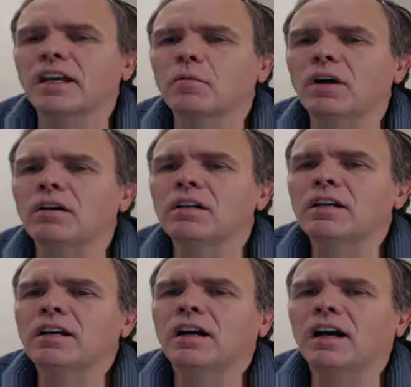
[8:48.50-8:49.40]
say, well,
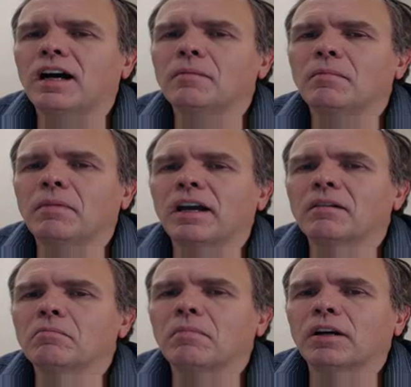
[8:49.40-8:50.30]

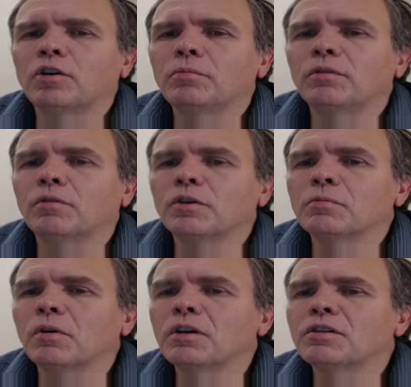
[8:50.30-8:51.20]
my cumulative
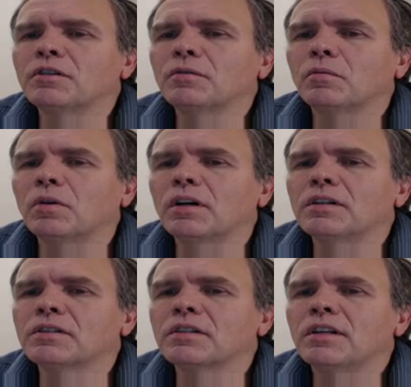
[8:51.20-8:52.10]
gross margin
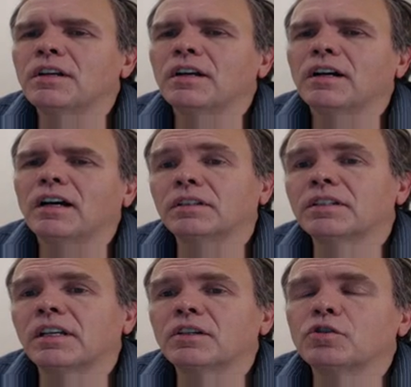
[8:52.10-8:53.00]
was, well, in
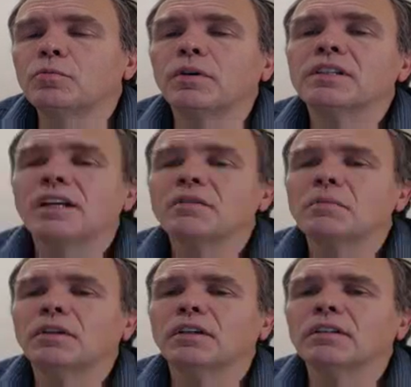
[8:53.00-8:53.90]
this case,
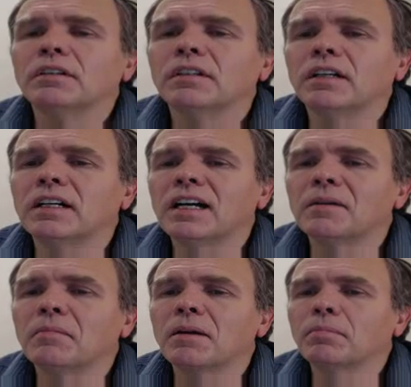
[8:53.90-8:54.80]
2.7 million.
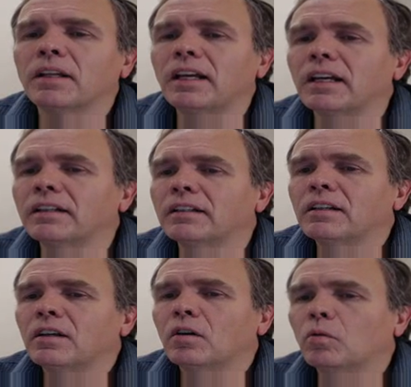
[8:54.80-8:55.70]
My plan
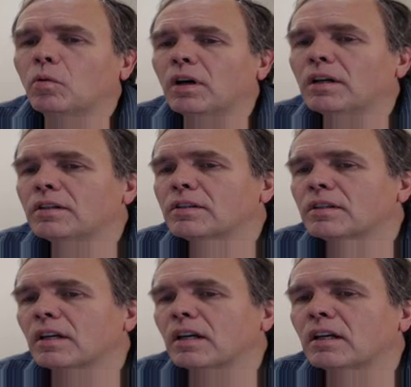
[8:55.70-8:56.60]

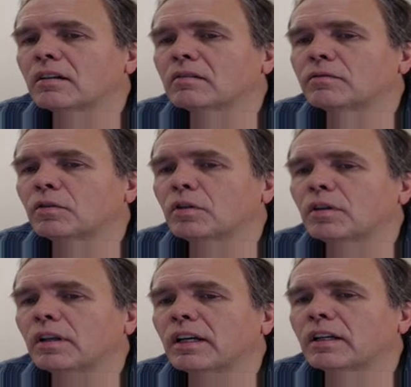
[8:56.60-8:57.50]
was
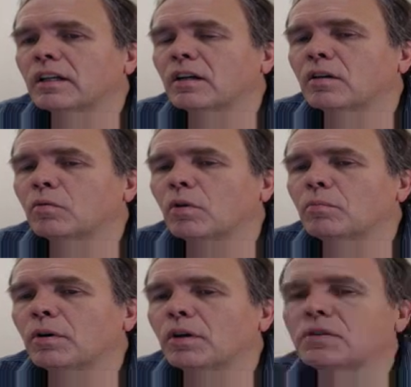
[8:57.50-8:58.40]
for like
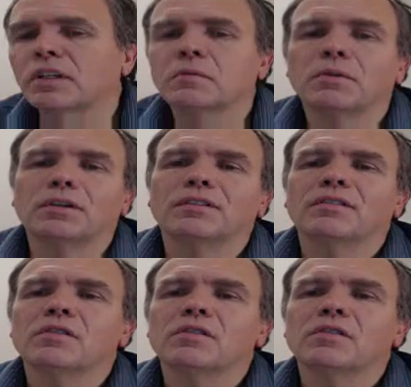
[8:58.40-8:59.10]
1.06 million.